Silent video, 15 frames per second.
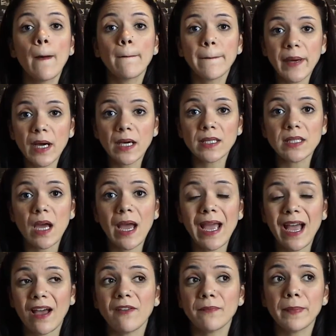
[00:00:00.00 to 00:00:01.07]
but I
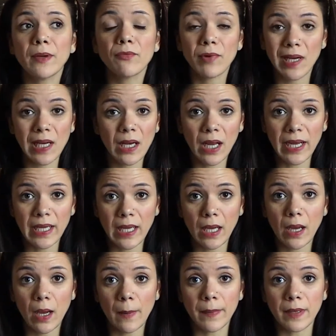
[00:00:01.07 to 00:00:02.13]
have been really liking a
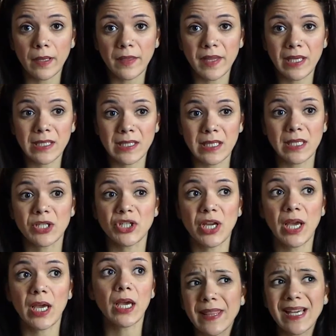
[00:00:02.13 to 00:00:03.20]
couple of things this
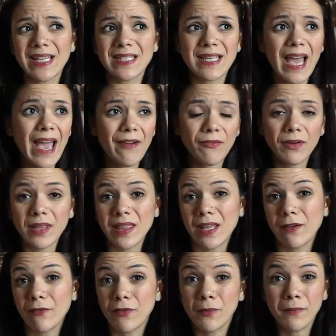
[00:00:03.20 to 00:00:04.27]
year. There's
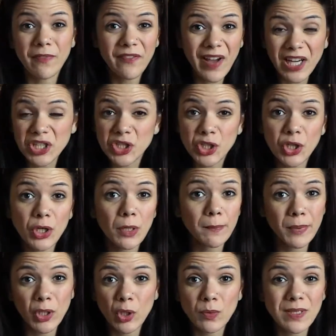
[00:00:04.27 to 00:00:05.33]
everything from fashion,
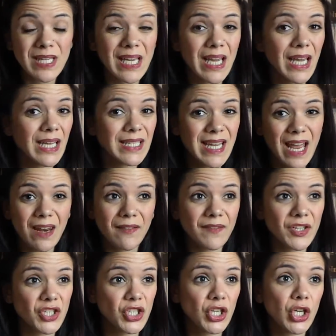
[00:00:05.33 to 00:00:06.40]
beauty,
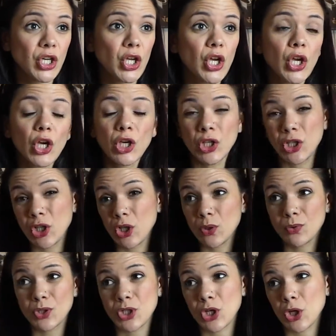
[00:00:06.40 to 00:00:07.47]
television,
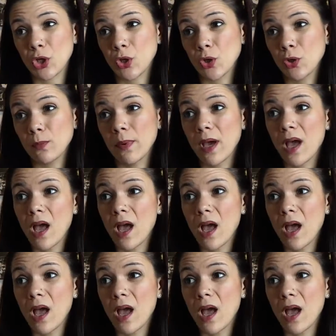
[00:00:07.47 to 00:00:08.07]
YouTube,